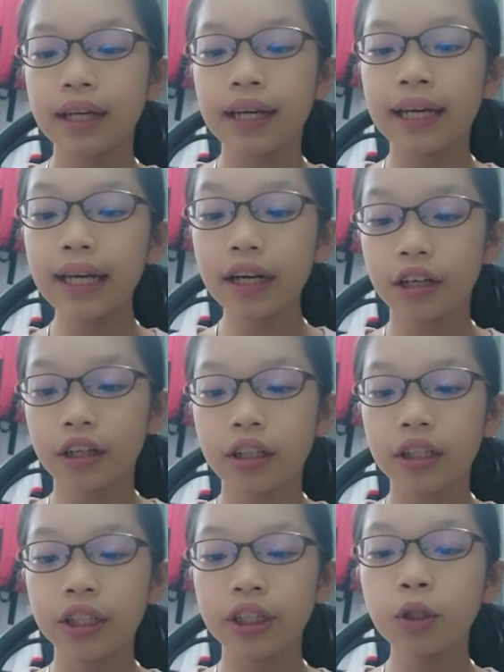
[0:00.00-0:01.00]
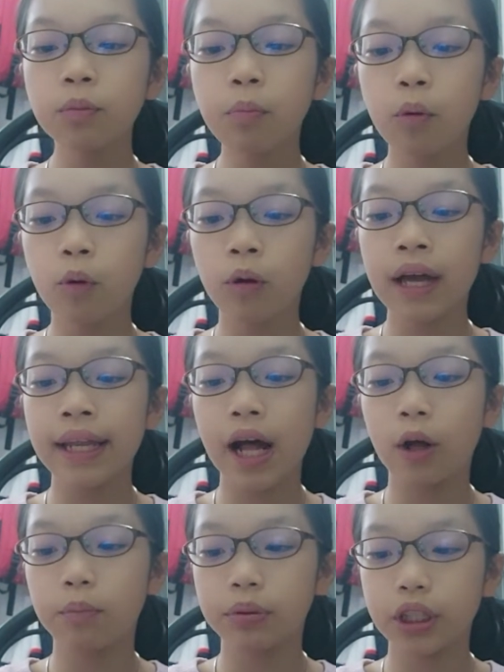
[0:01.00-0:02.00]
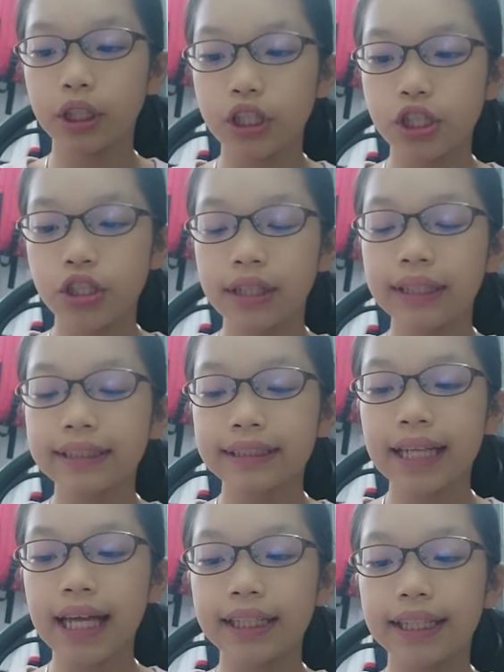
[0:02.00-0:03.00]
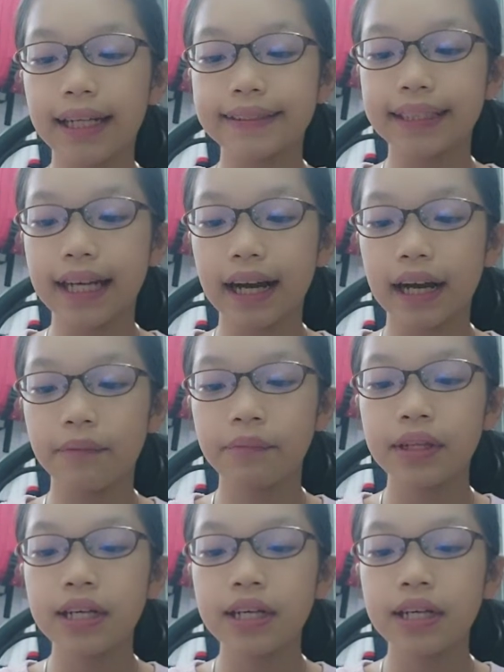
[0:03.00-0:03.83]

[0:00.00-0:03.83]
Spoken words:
Here, you pull and I'll push, said Jessica.